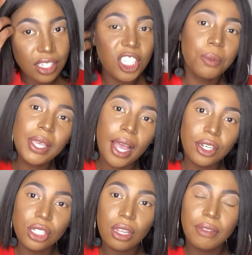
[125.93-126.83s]
Just be
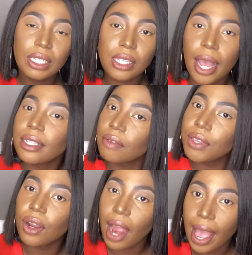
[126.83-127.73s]
conscious of the size of
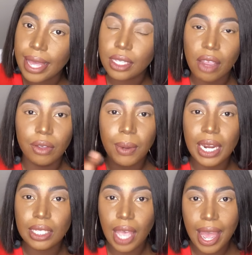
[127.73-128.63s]
your eyes.
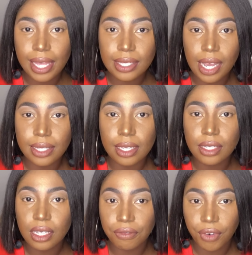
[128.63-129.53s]
Everybody's eye size is
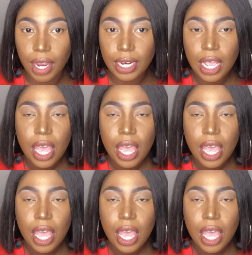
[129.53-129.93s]
different.